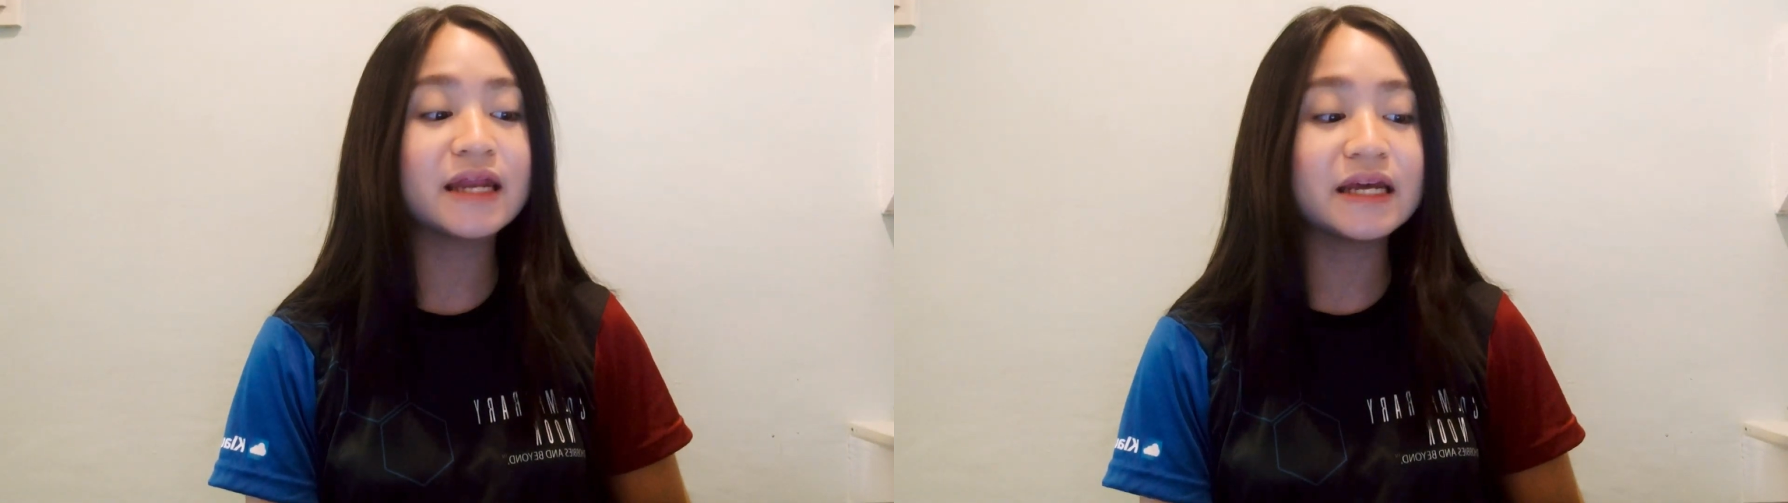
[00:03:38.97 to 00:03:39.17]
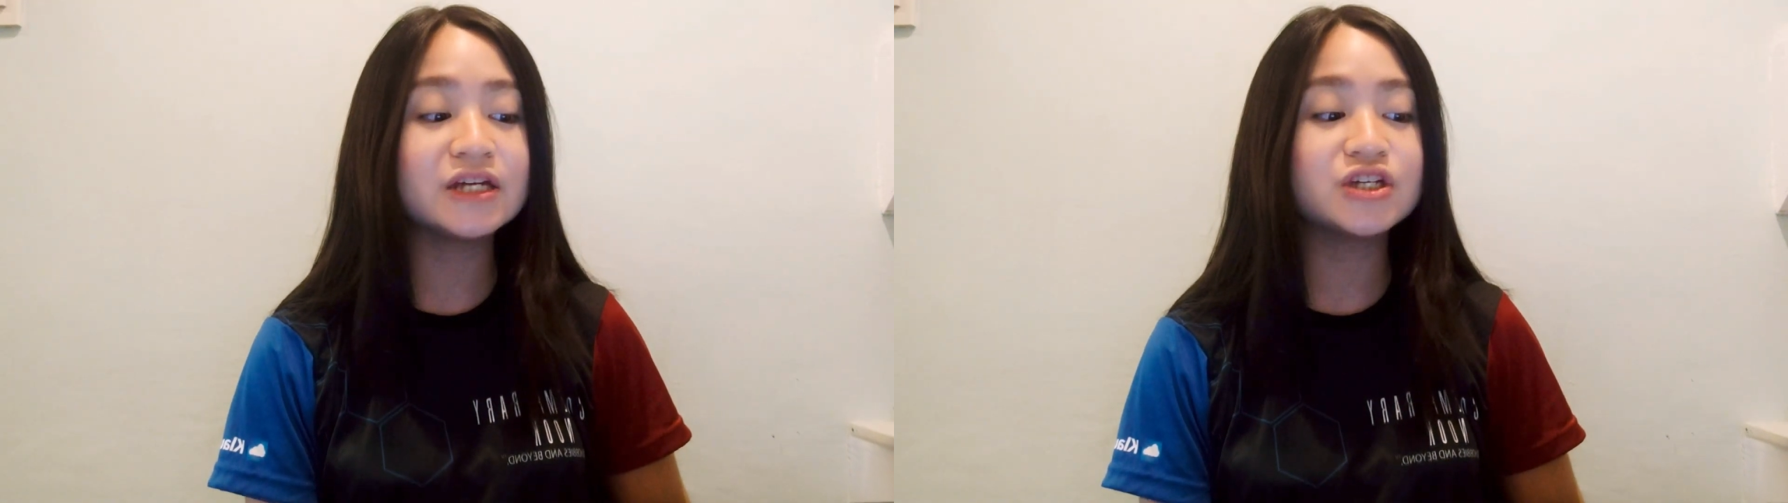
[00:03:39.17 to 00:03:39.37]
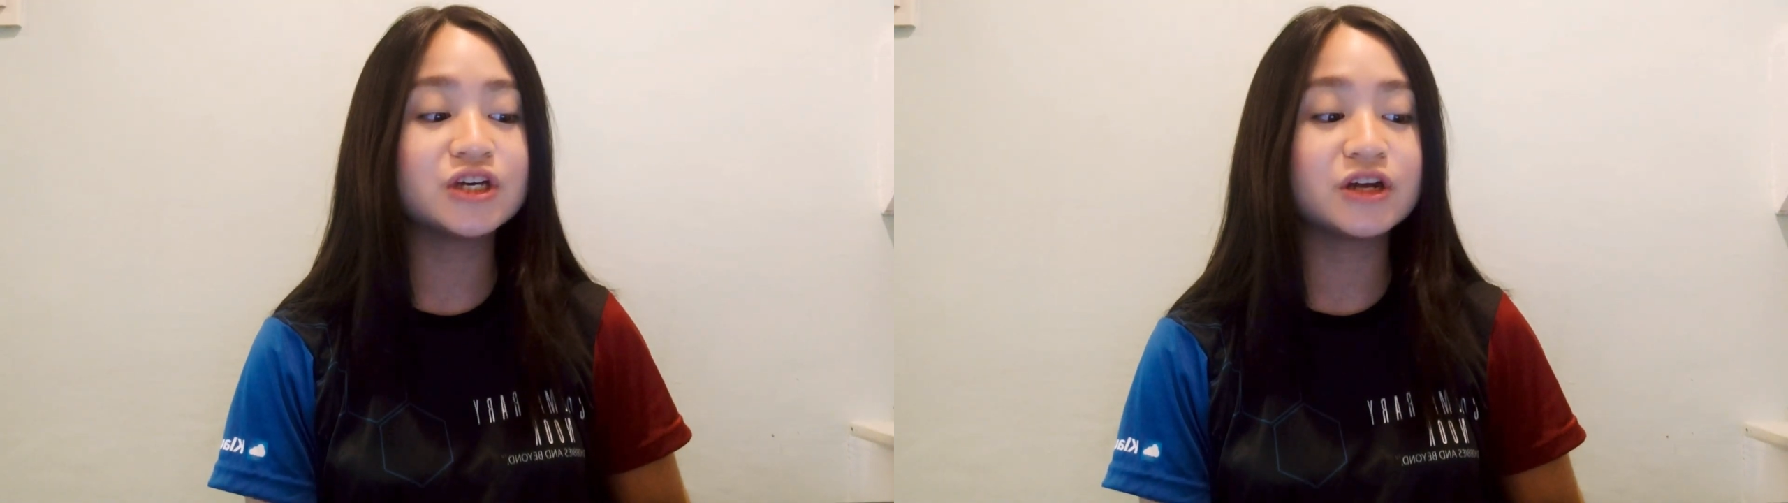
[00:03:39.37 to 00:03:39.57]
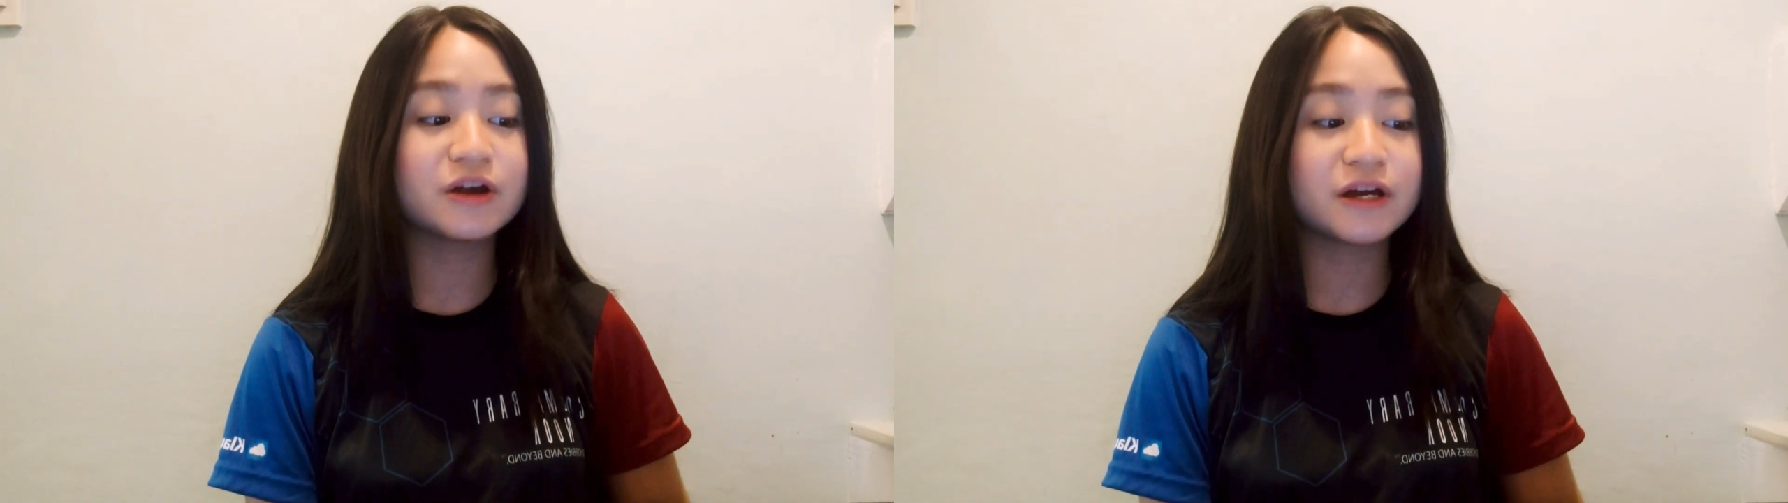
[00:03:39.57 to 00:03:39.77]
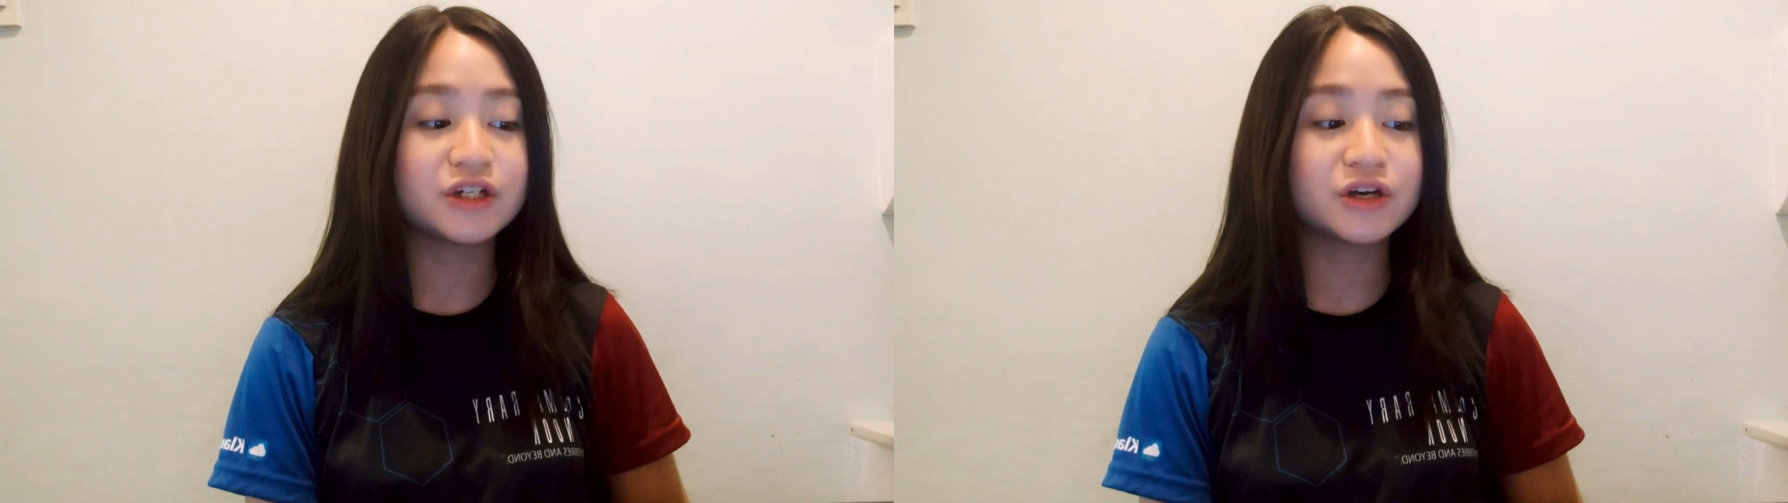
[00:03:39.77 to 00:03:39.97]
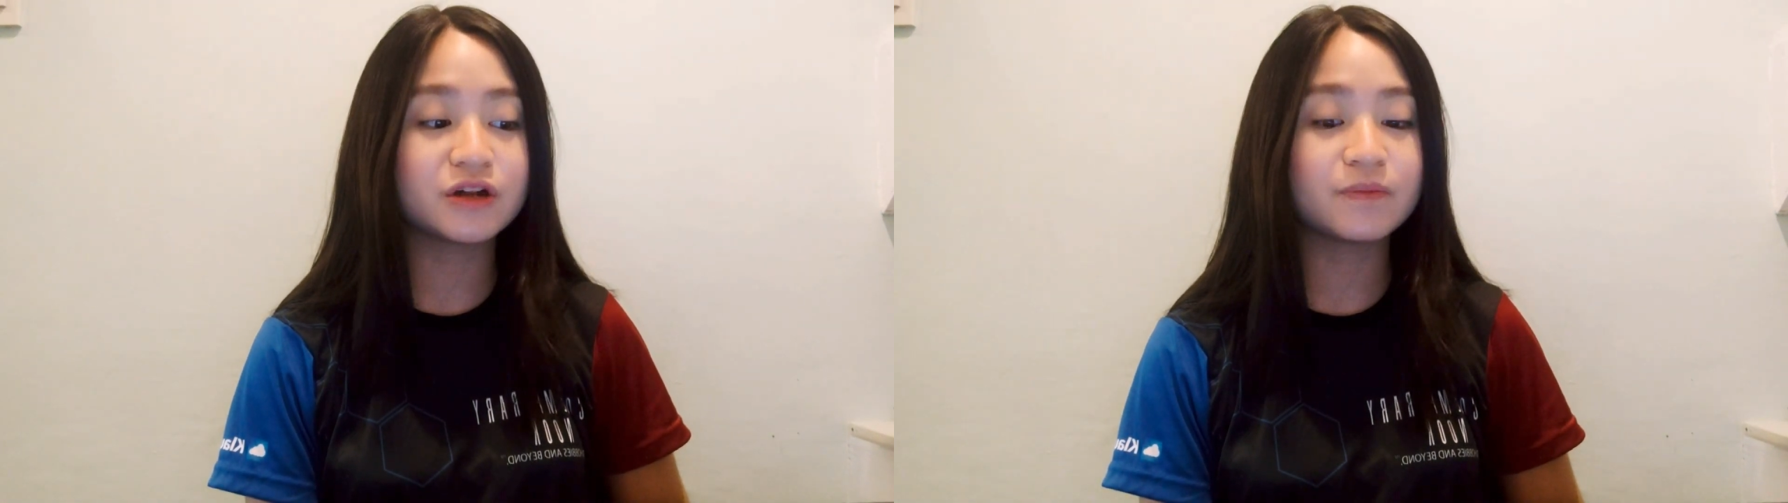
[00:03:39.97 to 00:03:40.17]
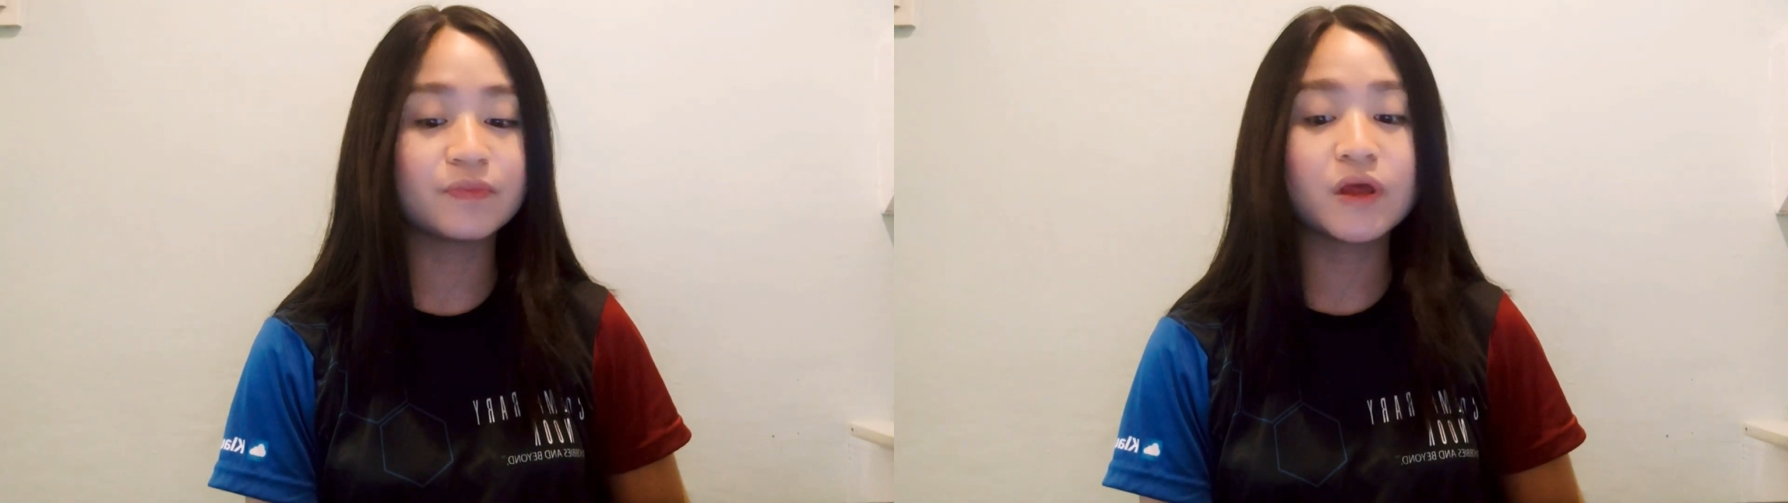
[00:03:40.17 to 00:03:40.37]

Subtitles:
lead generation.